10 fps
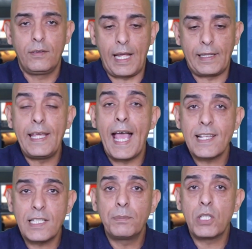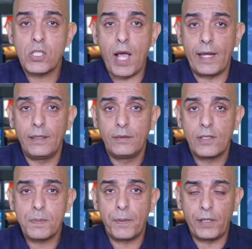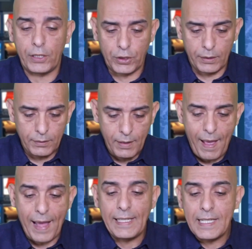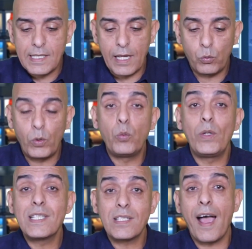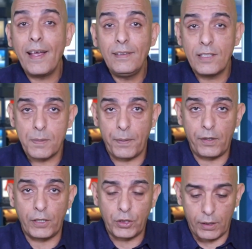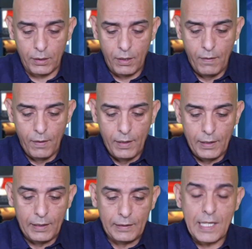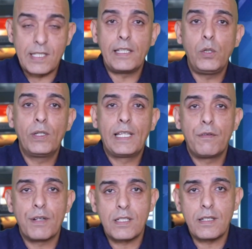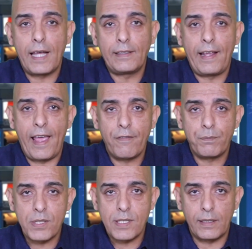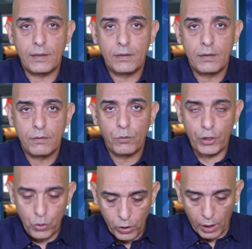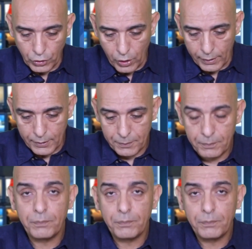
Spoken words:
that he asked him to sign this petition, and he said, when we sign this petition, the city will give us 9.5% with a new contract.